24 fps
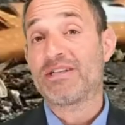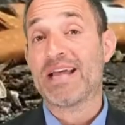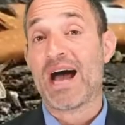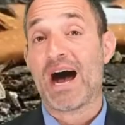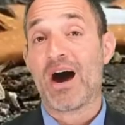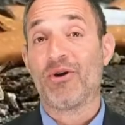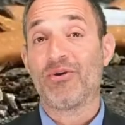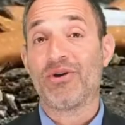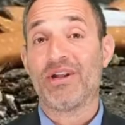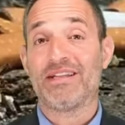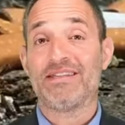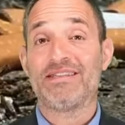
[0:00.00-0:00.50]
look
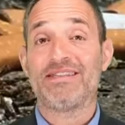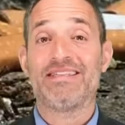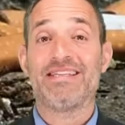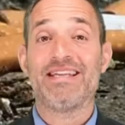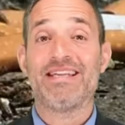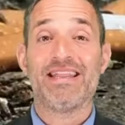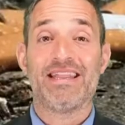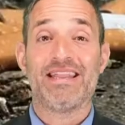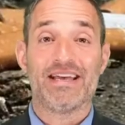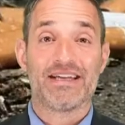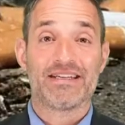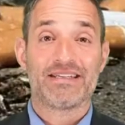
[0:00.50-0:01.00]
down and
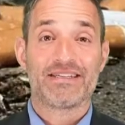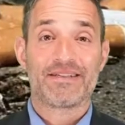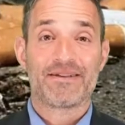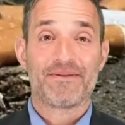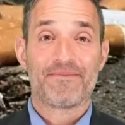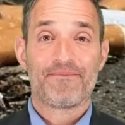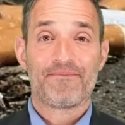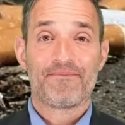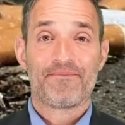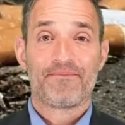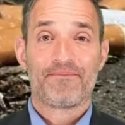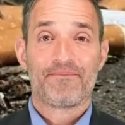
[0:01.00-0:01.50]
see
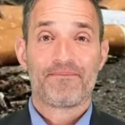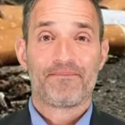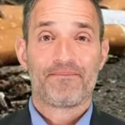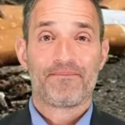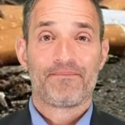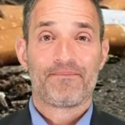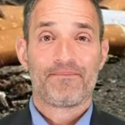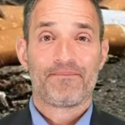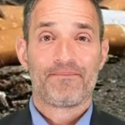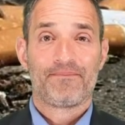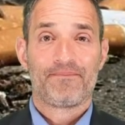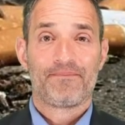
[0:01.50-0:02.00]
this.
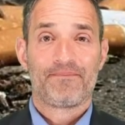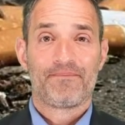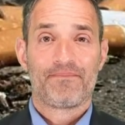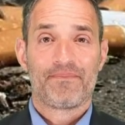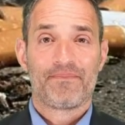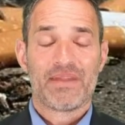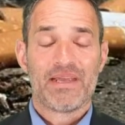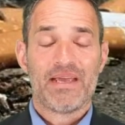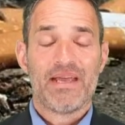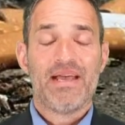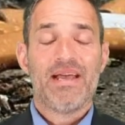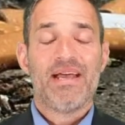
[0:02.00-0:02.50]

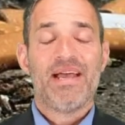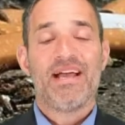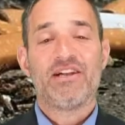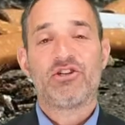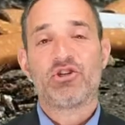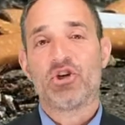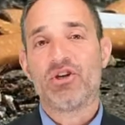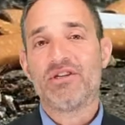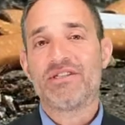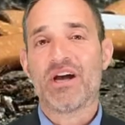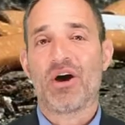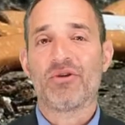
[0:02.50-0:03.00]

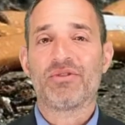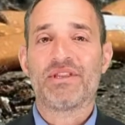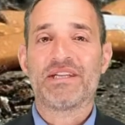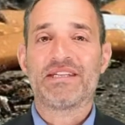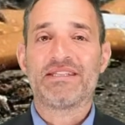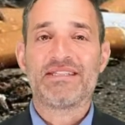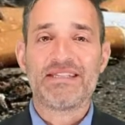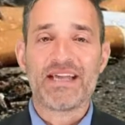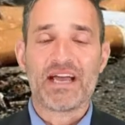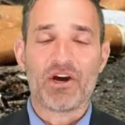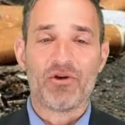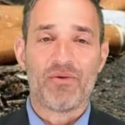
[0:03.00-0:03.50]
It turns out
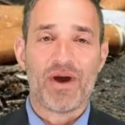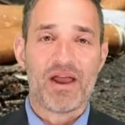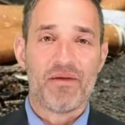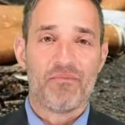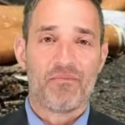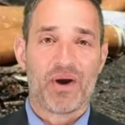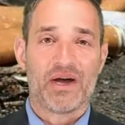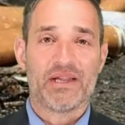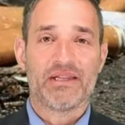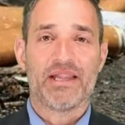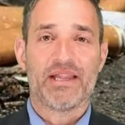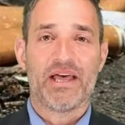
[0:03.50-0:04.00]
that
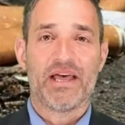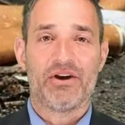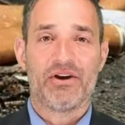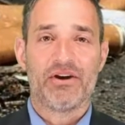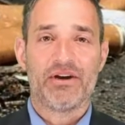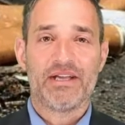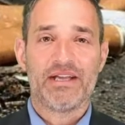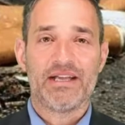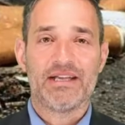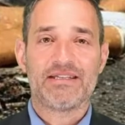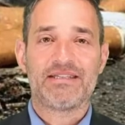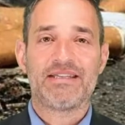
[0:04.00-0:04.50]
cigarette butt
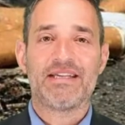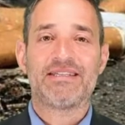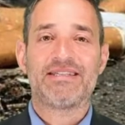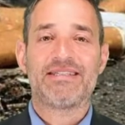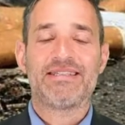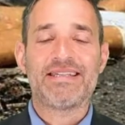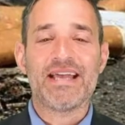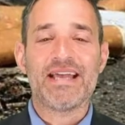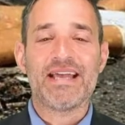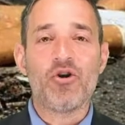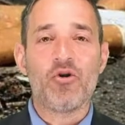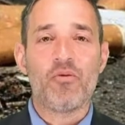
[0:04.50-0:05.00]
litter is
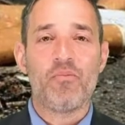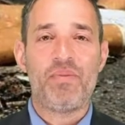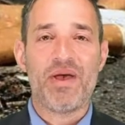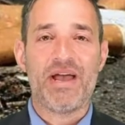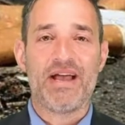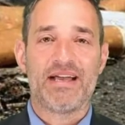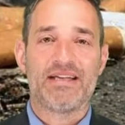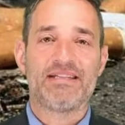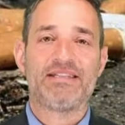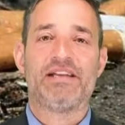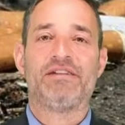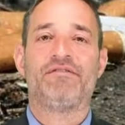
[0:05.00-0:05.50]
the single
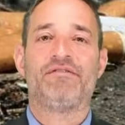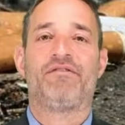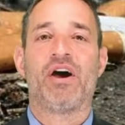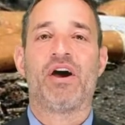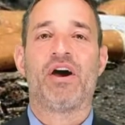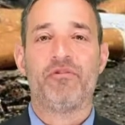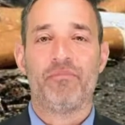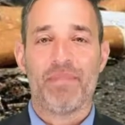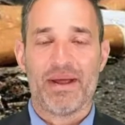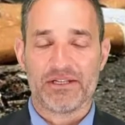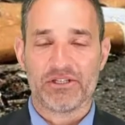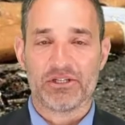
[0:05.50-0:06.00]
biggest
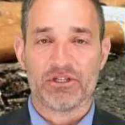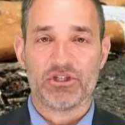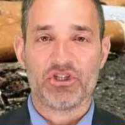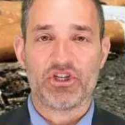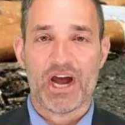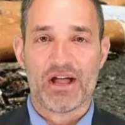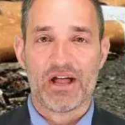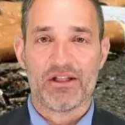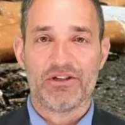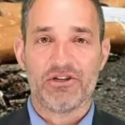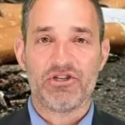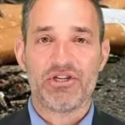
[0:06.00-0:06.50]

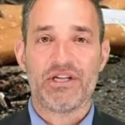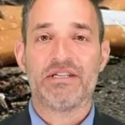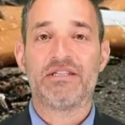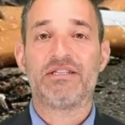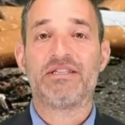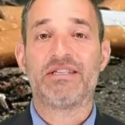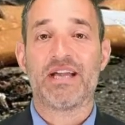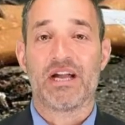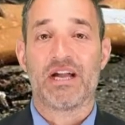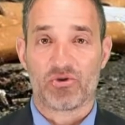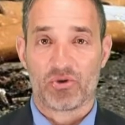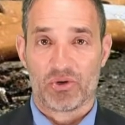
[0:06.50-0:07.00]
environmental challenge
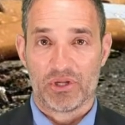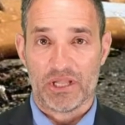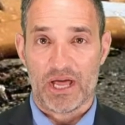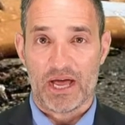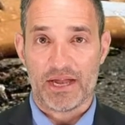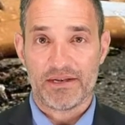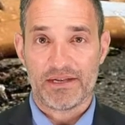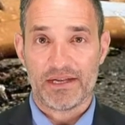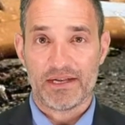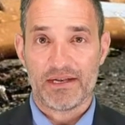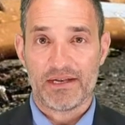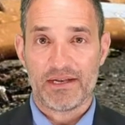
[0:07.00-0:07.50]
in
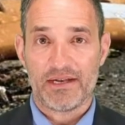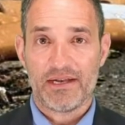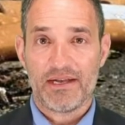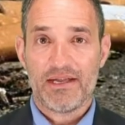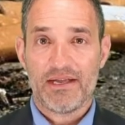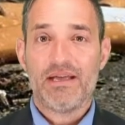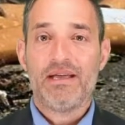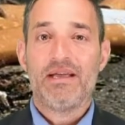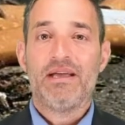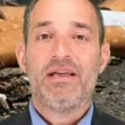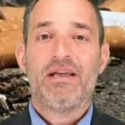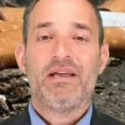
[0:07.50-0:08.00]
central London.
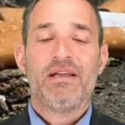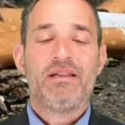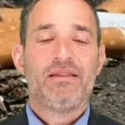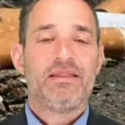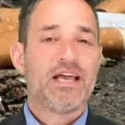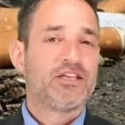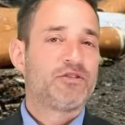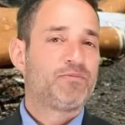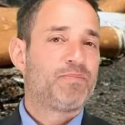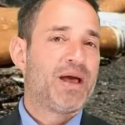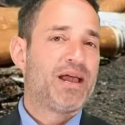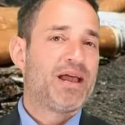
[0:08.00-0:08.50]

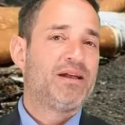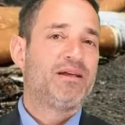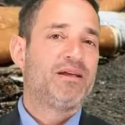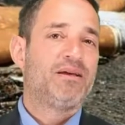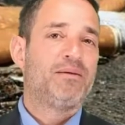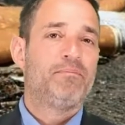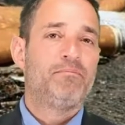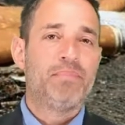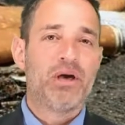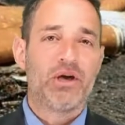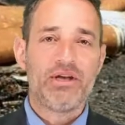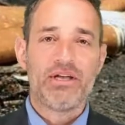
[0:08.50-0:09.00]
They spend
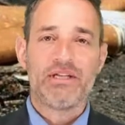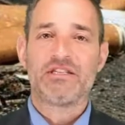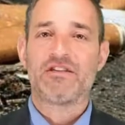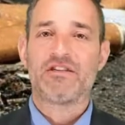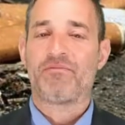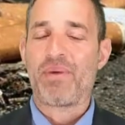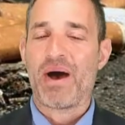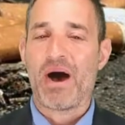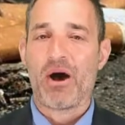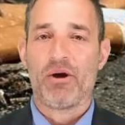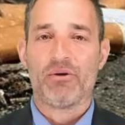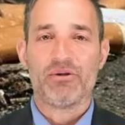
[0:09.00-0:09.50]

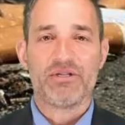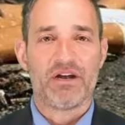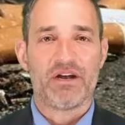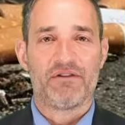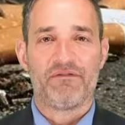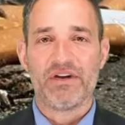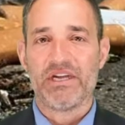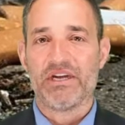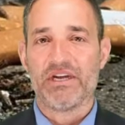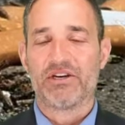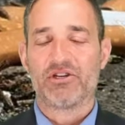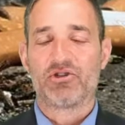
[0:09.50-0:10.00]
millions of
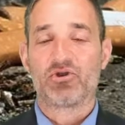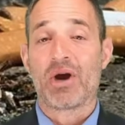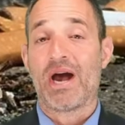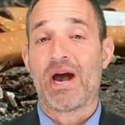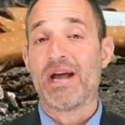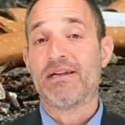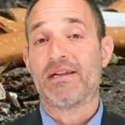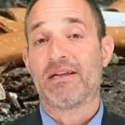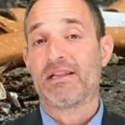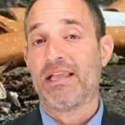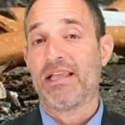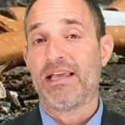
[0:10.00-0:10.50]
pounds every year
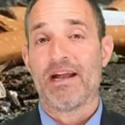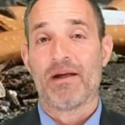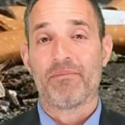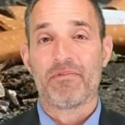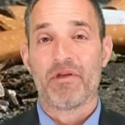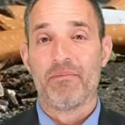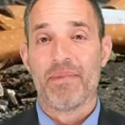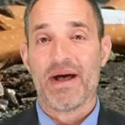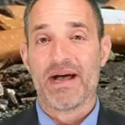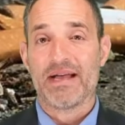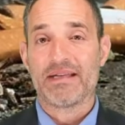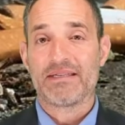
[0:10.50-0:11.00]
trying to clean
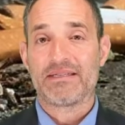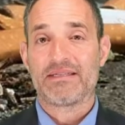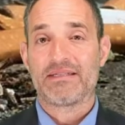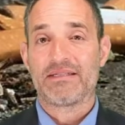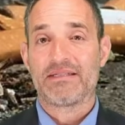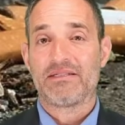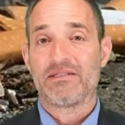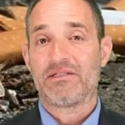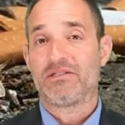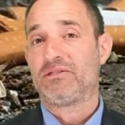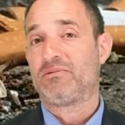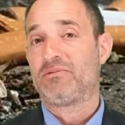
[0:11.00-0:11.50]
up the
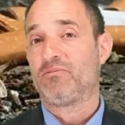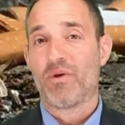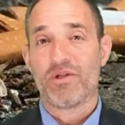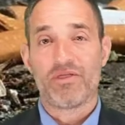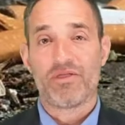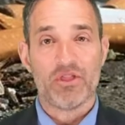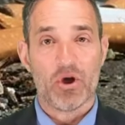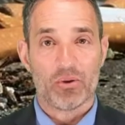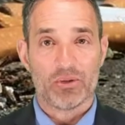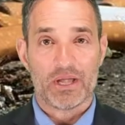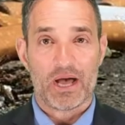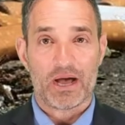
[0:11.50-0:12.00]
mess
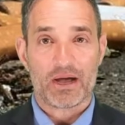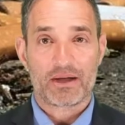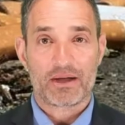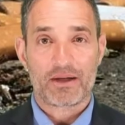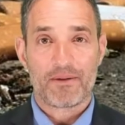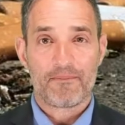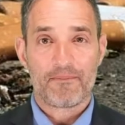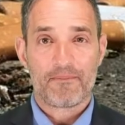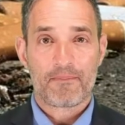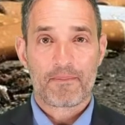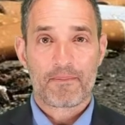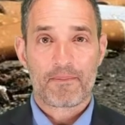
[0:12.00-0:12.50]
with no
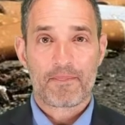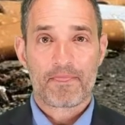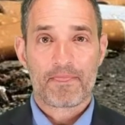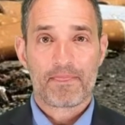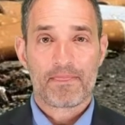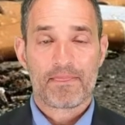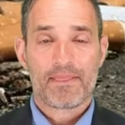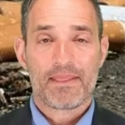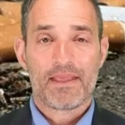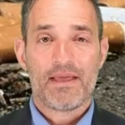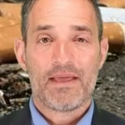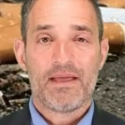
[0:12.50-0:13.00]
luck.
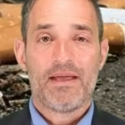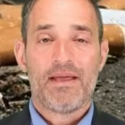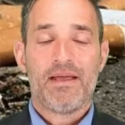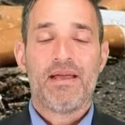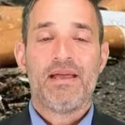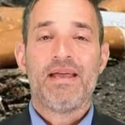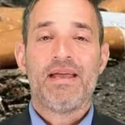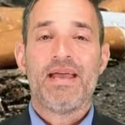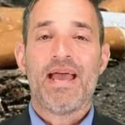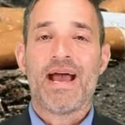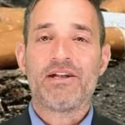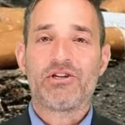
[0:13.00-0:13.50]

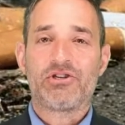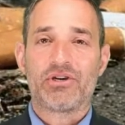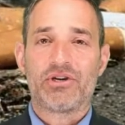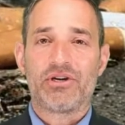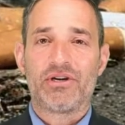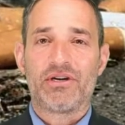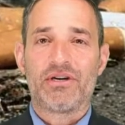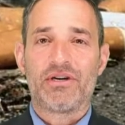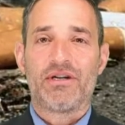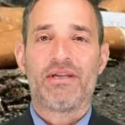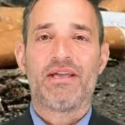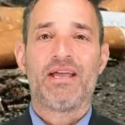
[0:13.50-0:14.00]

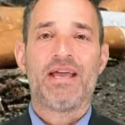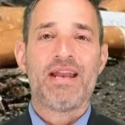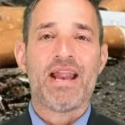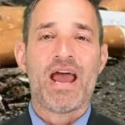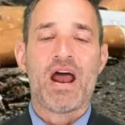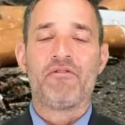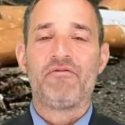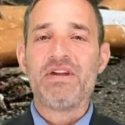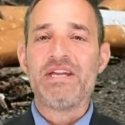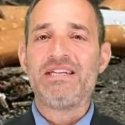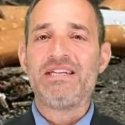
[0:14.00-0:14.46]
Enter an